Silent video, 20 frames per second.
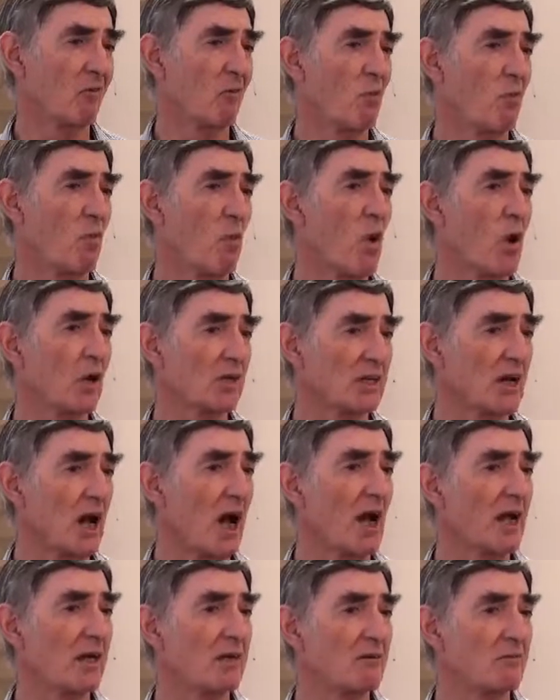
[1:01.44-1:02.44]
what
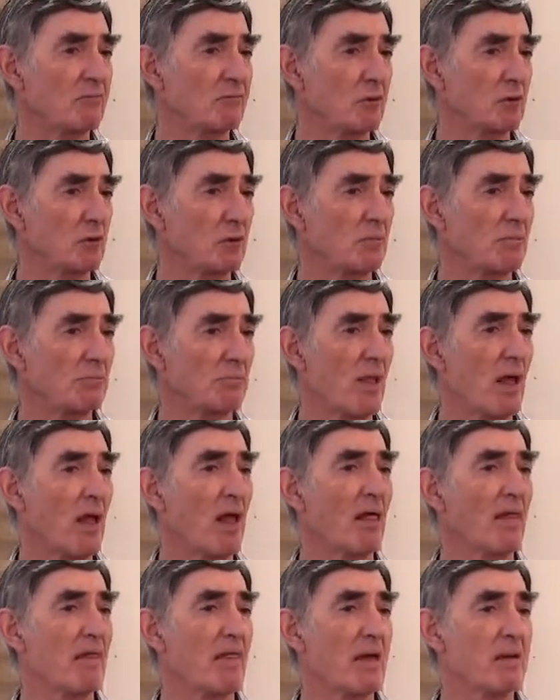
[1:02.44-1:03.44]
kind of route
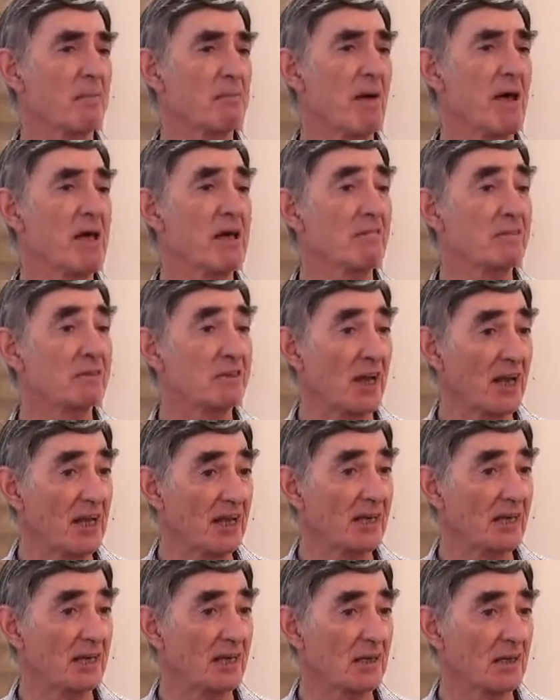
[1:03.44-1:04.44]
they may have
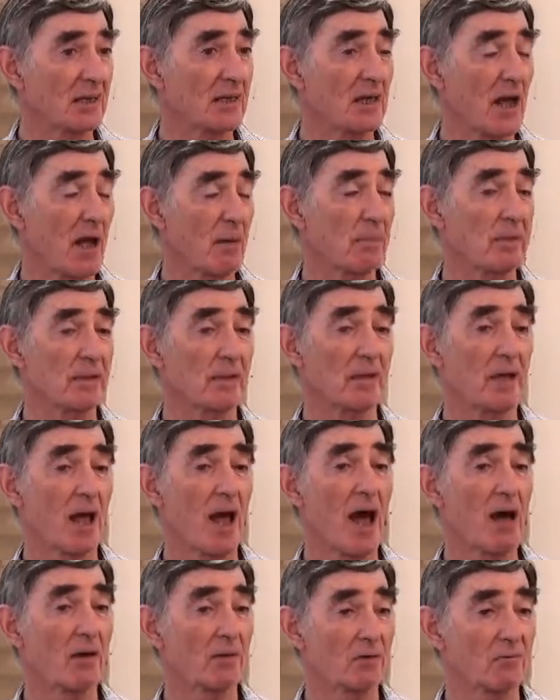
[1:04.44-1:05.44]
taken coming
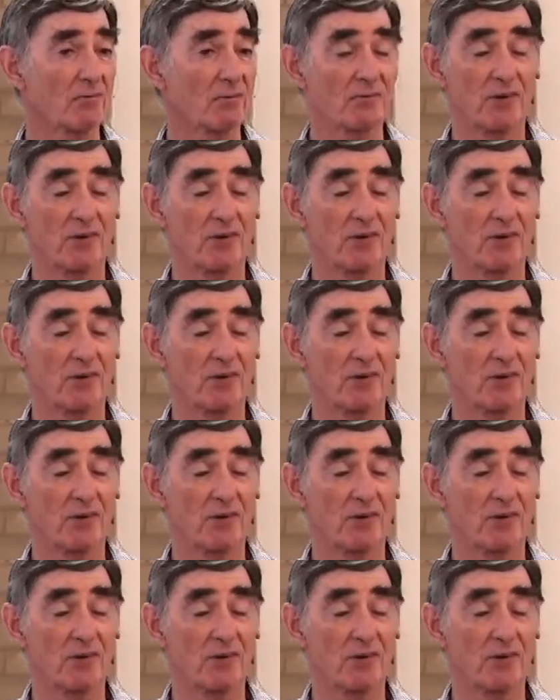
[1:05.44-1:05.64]
out of